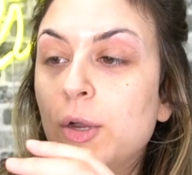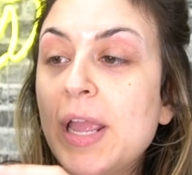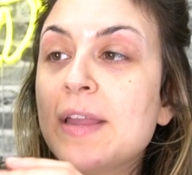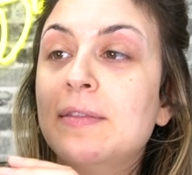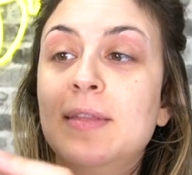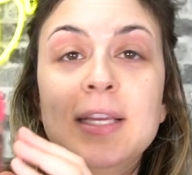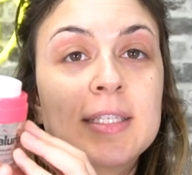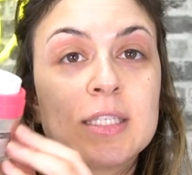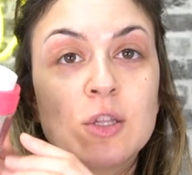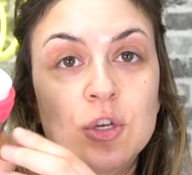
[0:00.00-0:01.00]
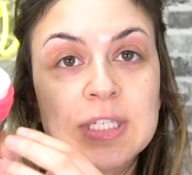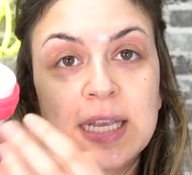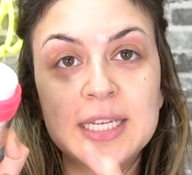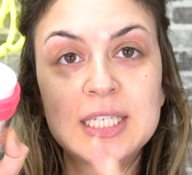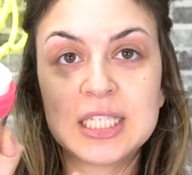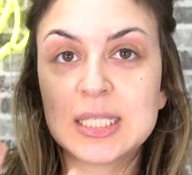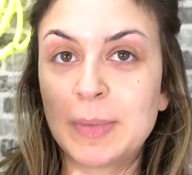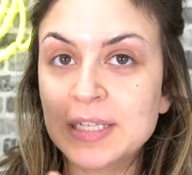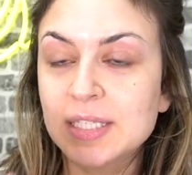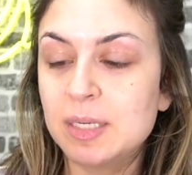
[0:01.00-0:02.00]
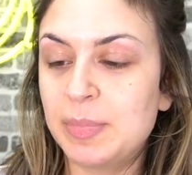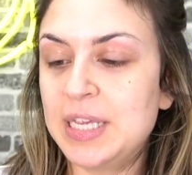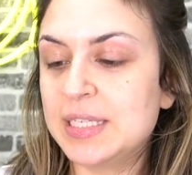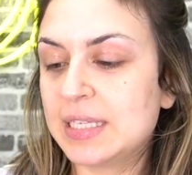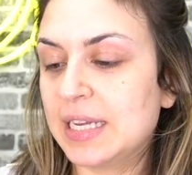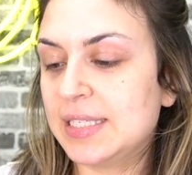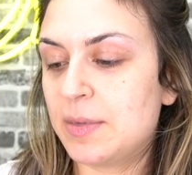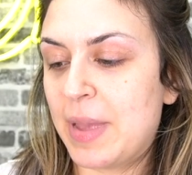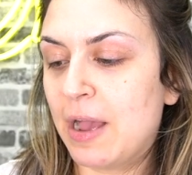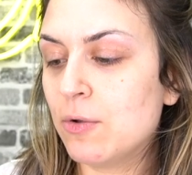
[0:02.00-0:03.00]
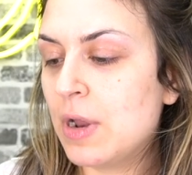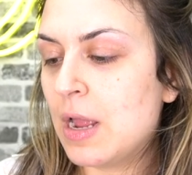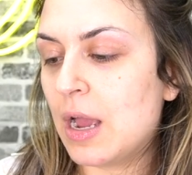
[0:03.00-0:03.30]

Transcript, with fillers: Okay, and this looks like it dispensed a pea-sized amount.